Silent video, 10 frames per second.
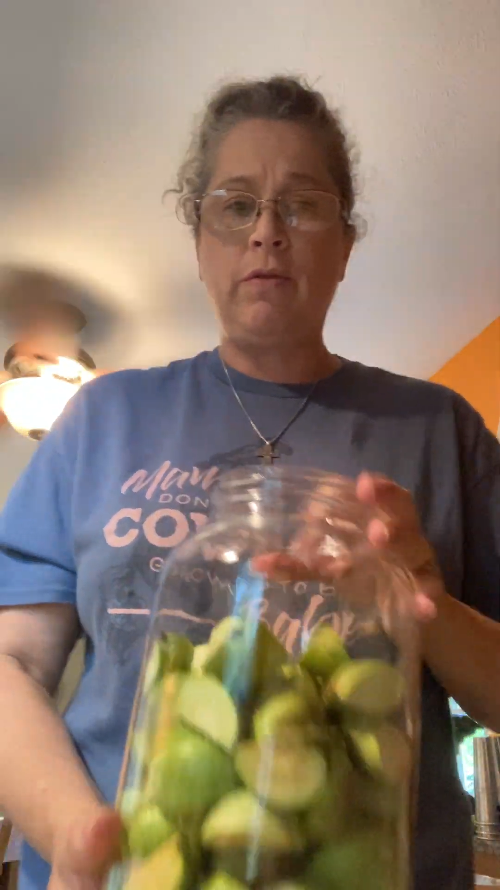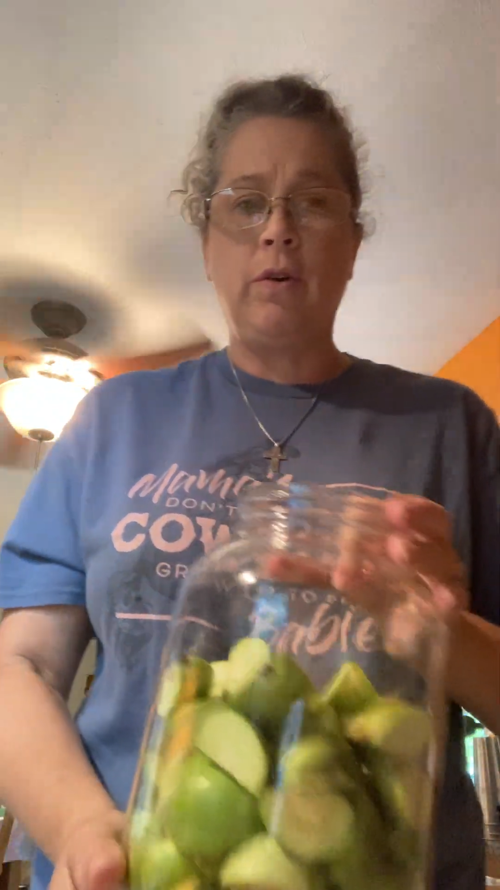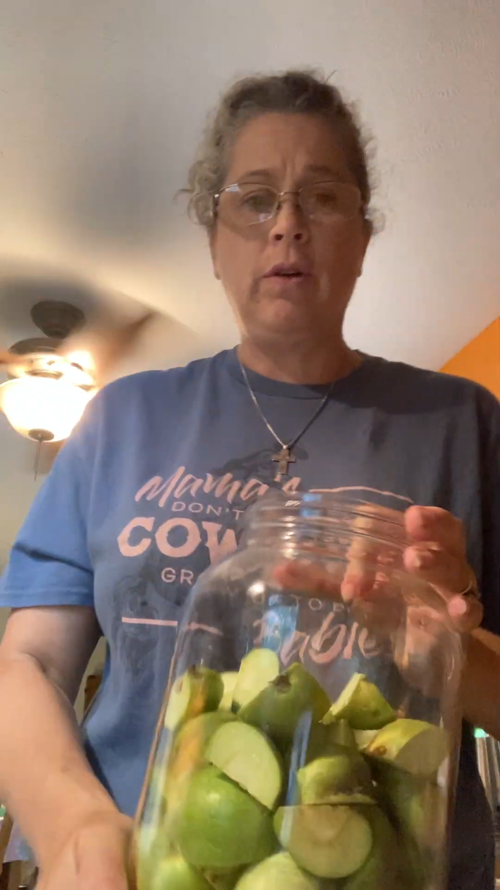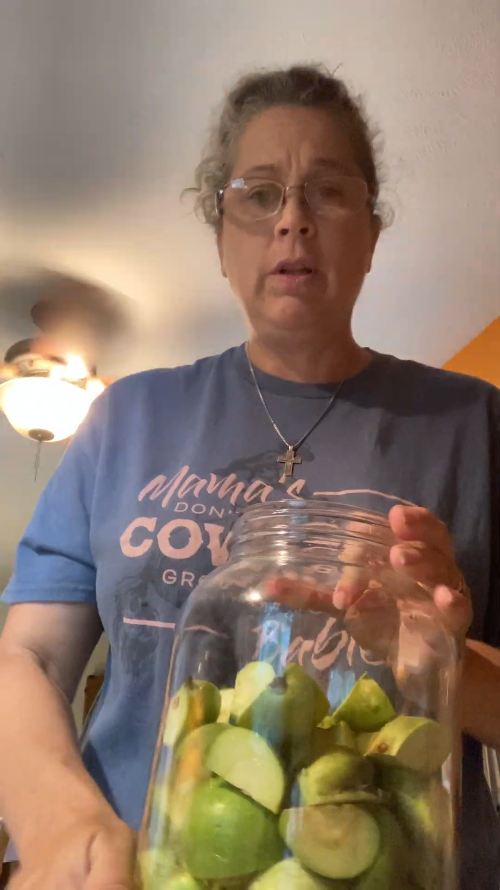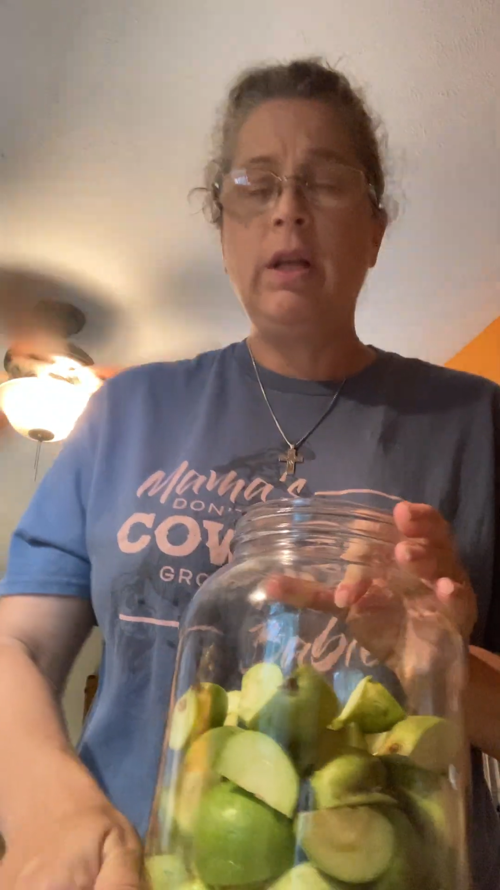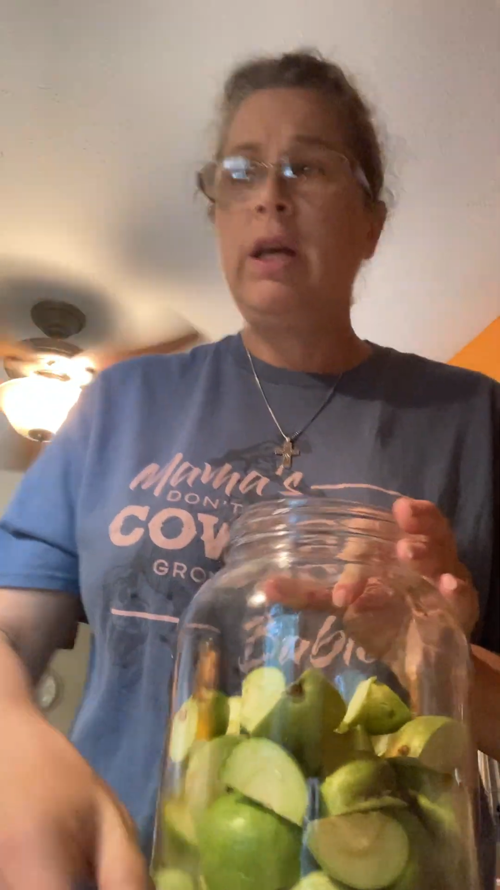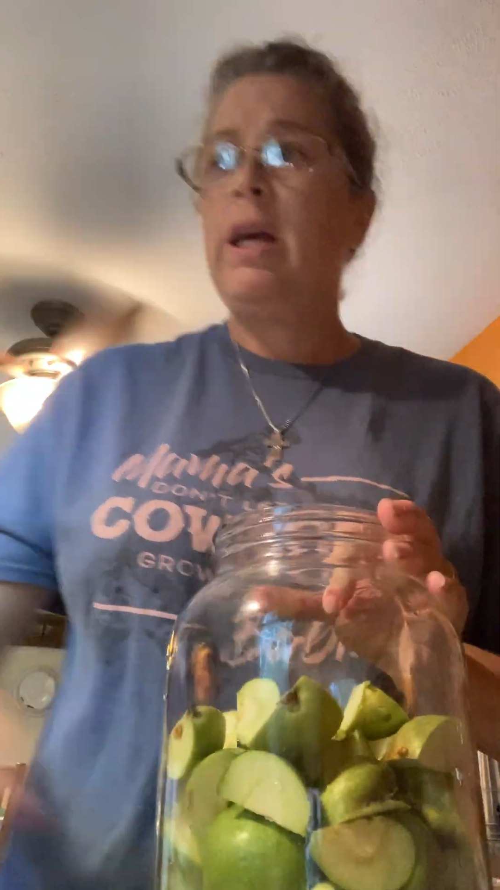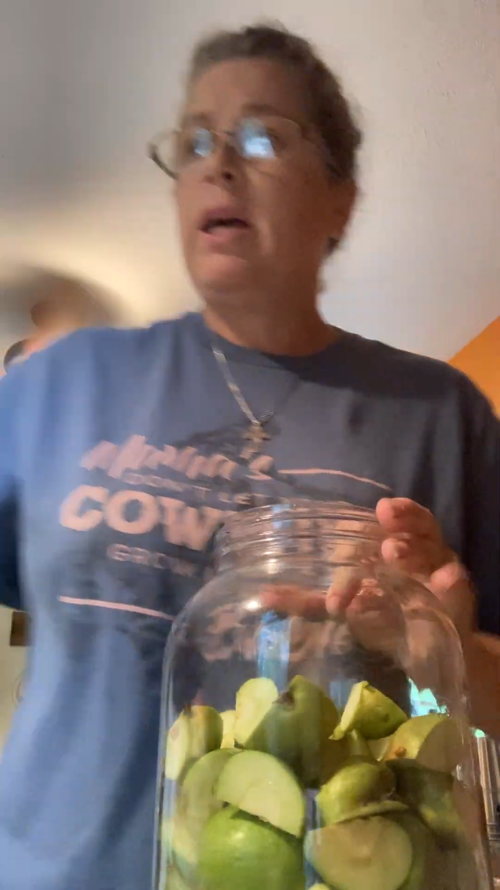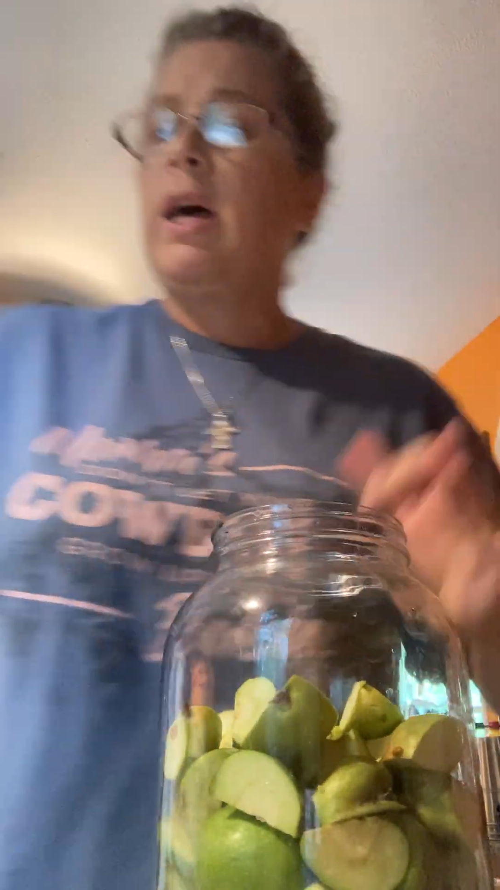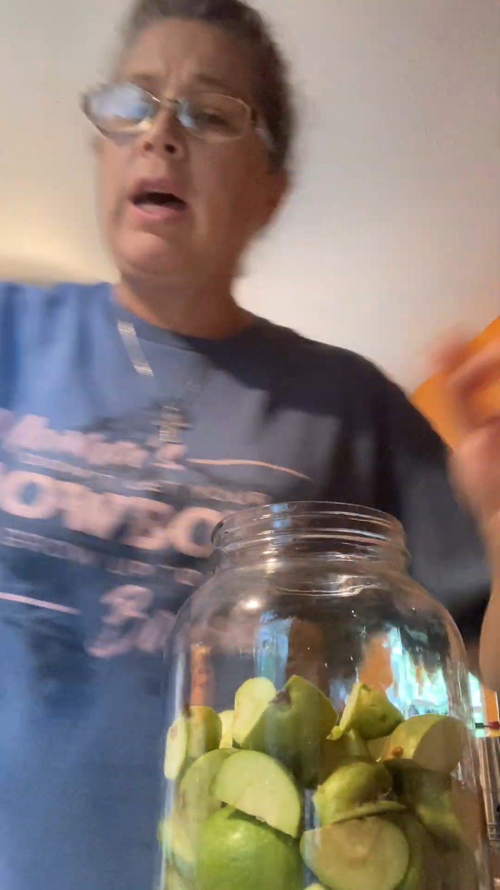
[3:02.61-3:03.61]
full,
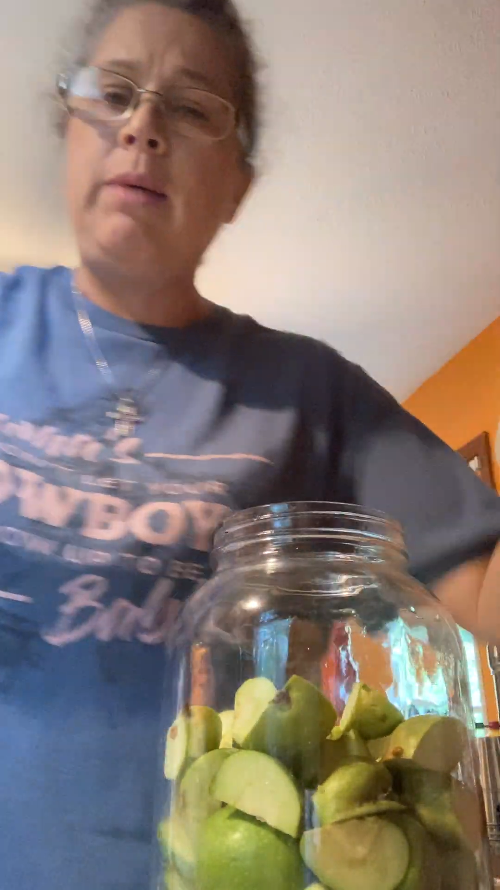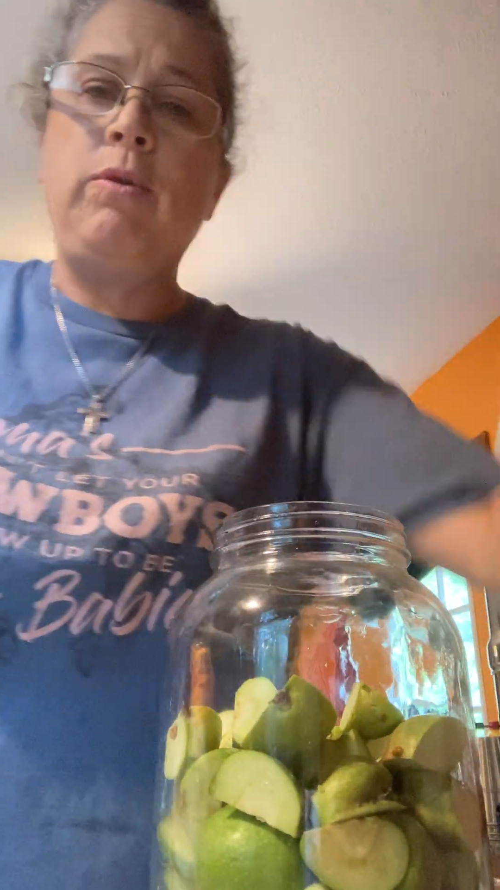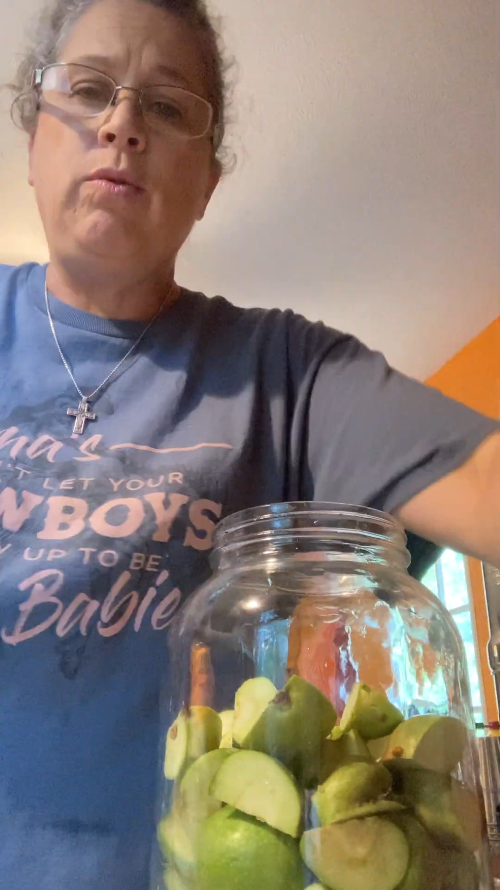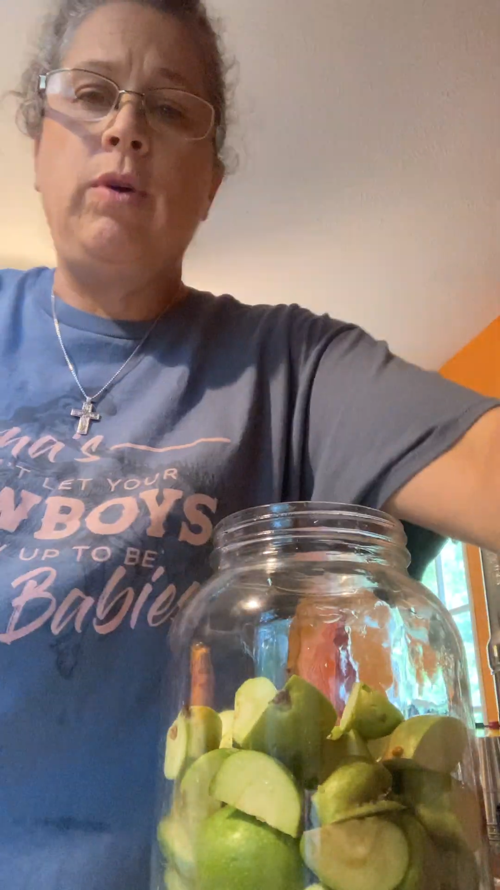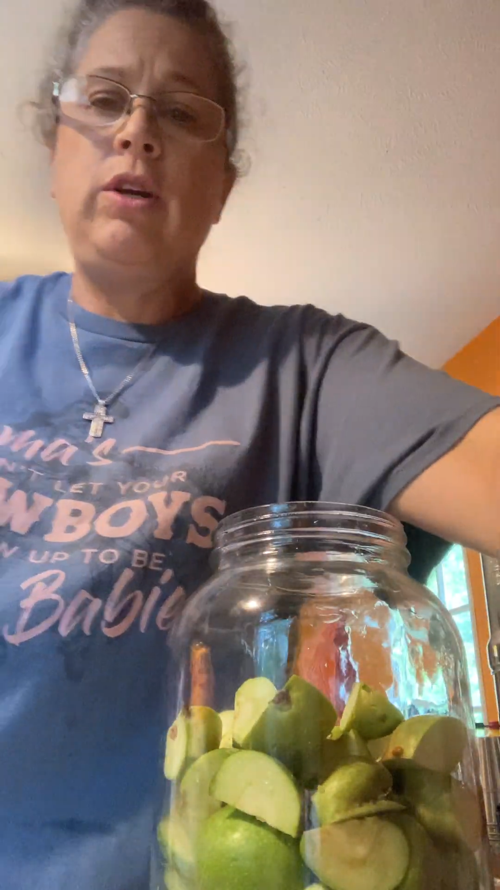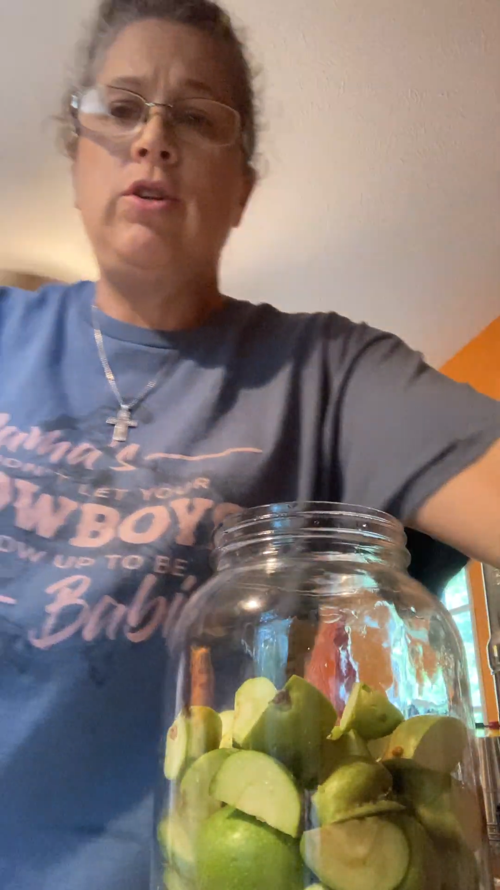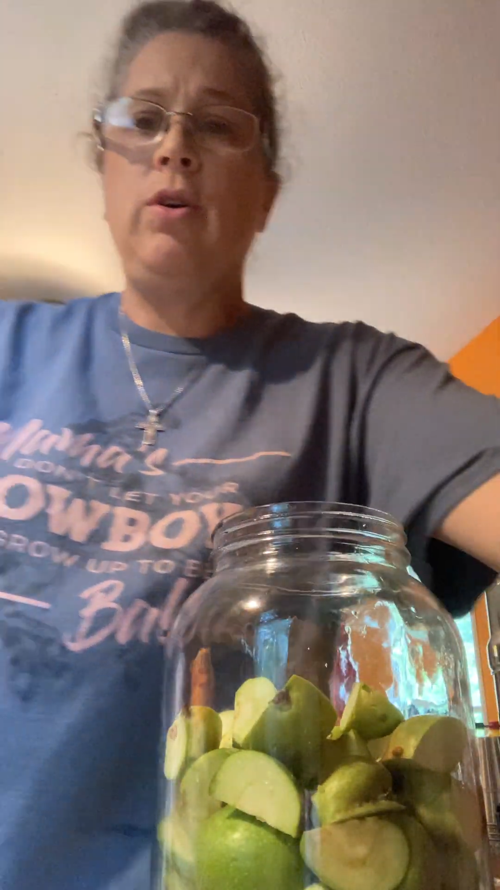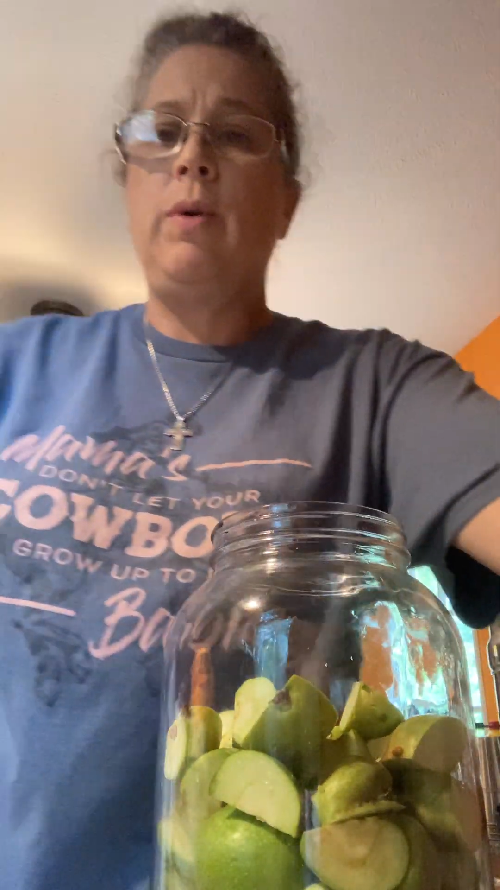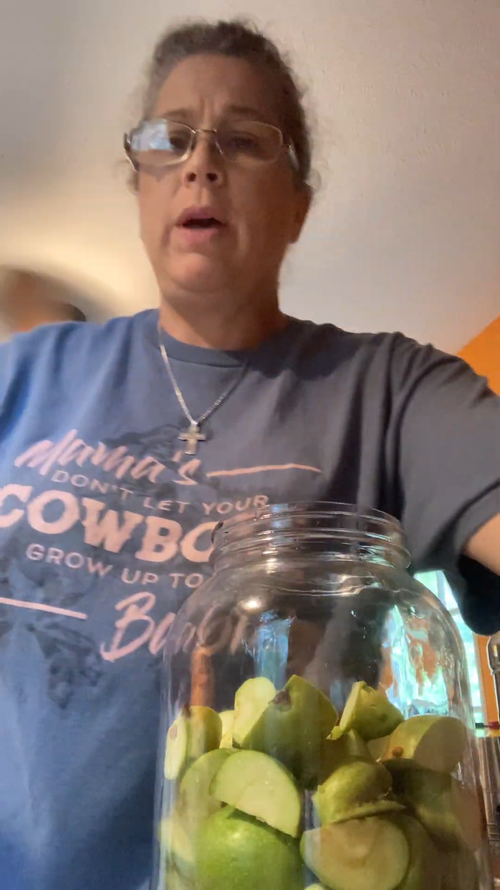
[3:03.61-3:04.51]
I'm going to go